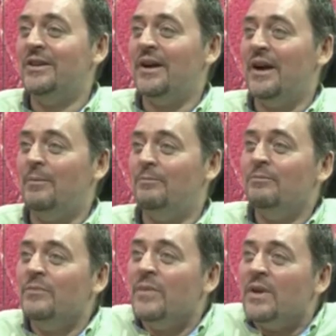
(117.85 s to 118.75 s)
Um,
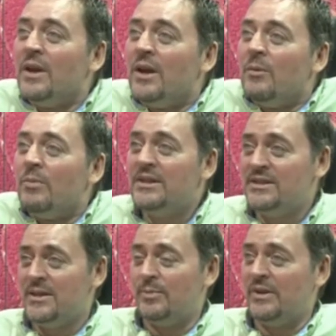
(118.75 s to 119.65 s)
but it's
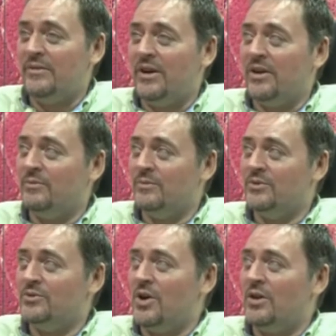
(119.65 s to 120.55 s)
typically a very
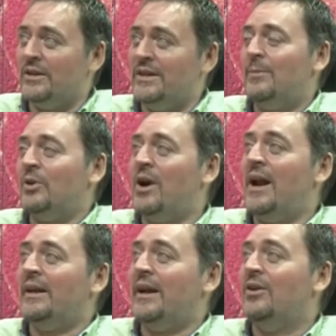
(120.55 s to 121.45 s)
strongly
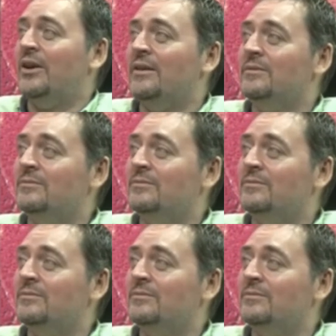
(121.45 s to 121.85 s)
Democratic area.